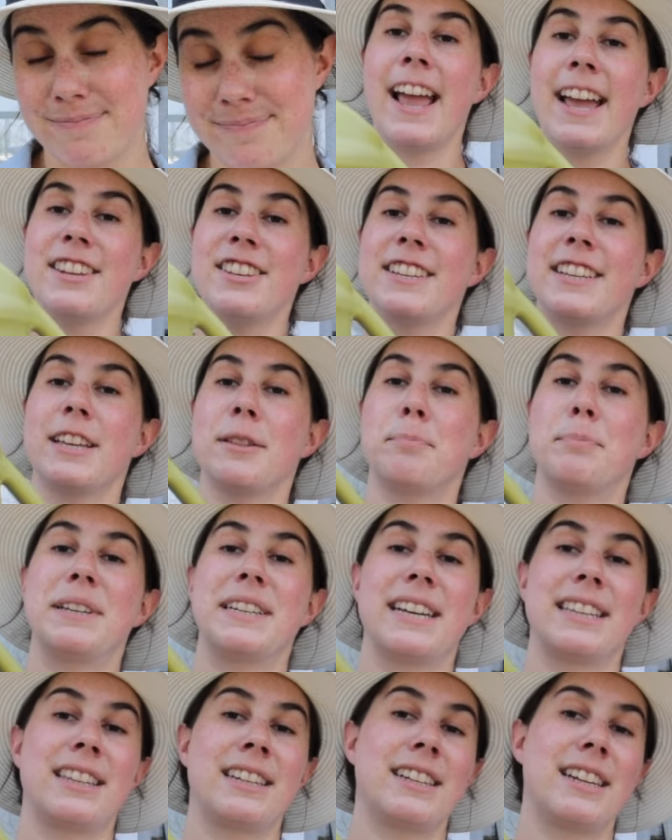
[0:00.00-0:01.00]
And you can
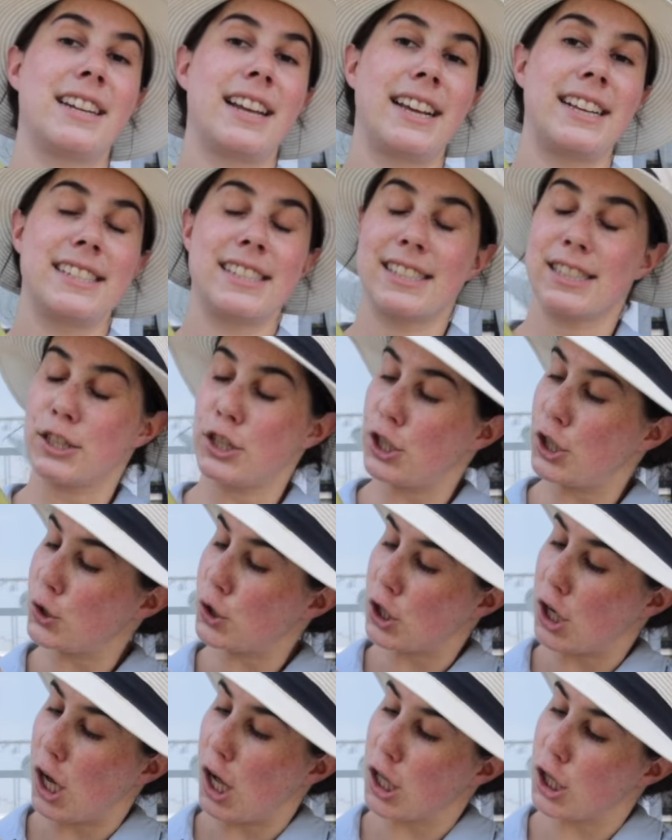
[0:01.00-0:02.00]
pick it in a nice,
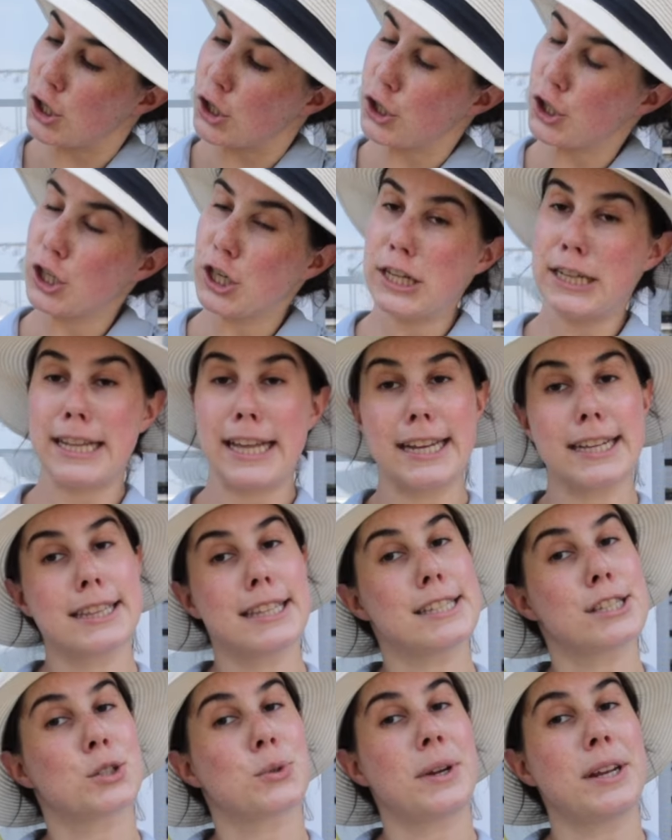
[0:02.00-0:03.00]
cute color like
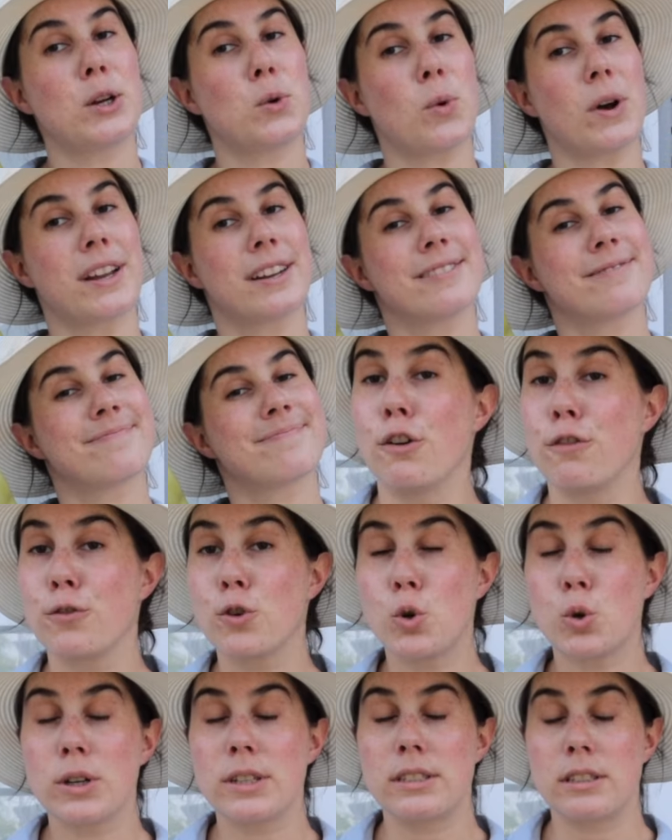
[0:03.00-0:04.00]
this green one. Of
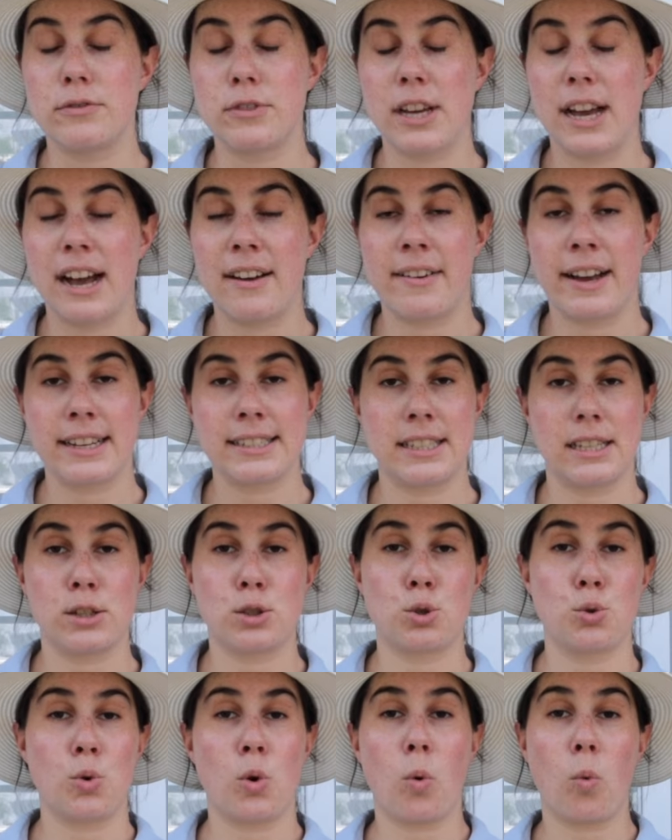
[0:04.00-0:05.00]
course, if you have access
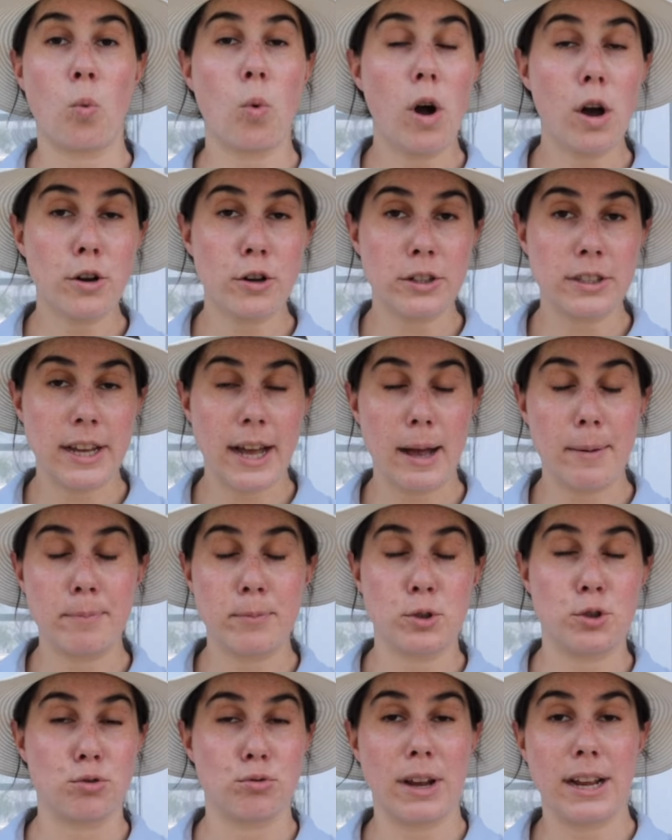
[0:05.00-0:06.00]
to a water tap
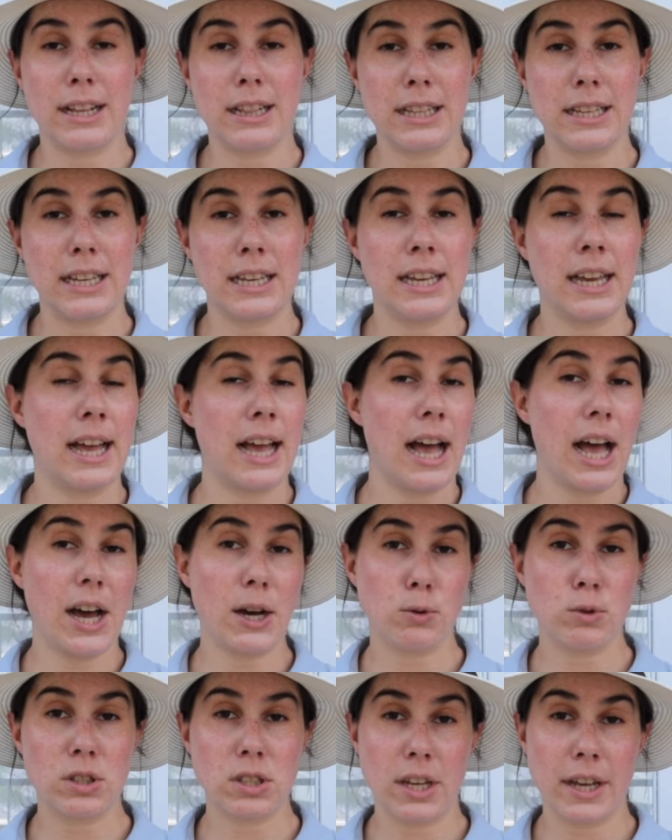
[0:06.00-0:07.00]
directly
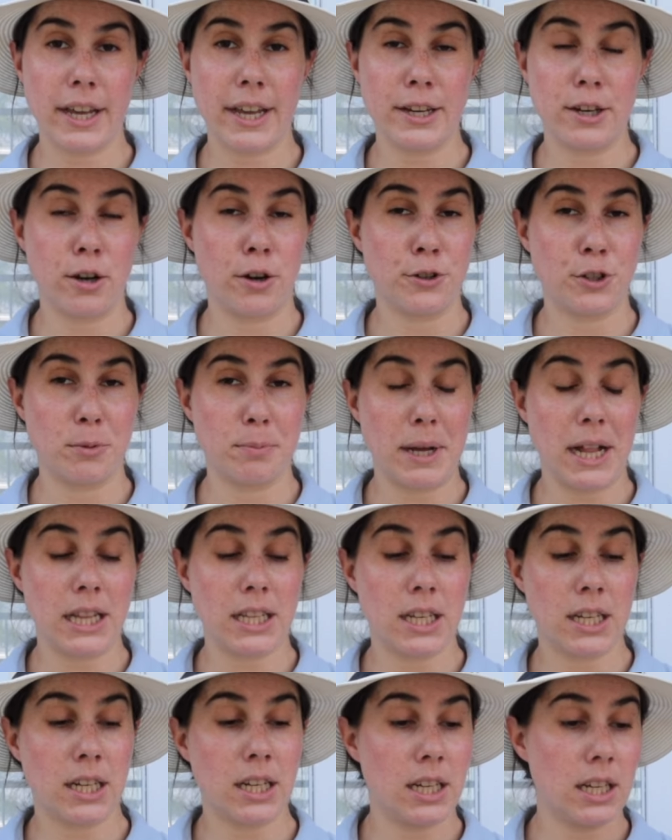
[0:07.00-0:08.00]
outside on your
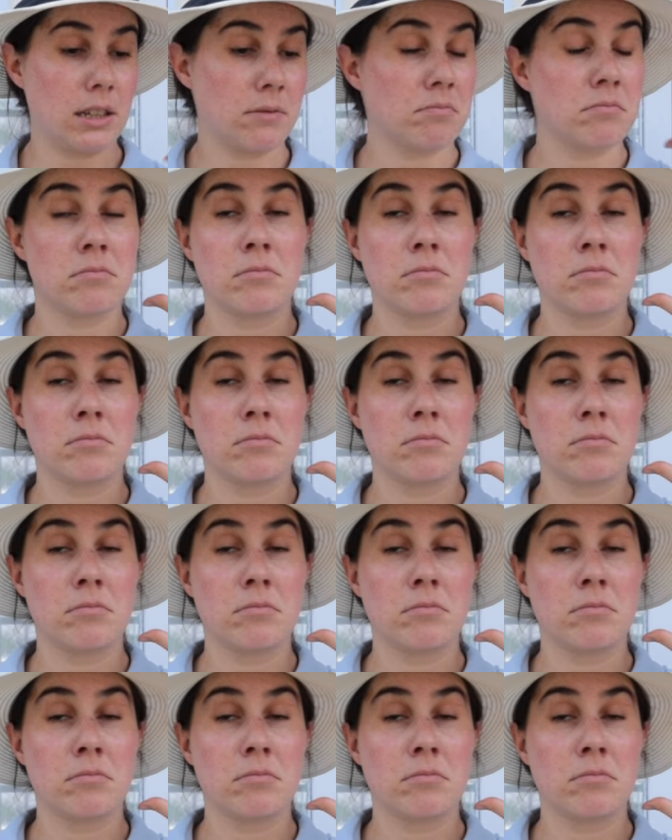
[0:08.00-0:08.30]
balcony,